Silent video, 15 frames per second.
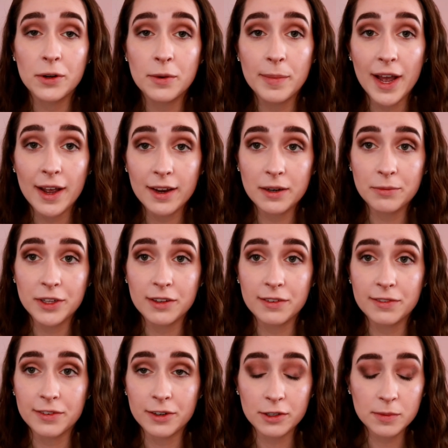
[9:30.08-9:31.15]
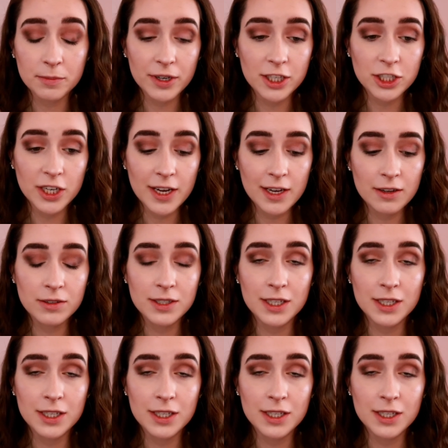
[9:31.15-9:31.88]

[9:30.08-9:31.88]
go back in with the first brush I used.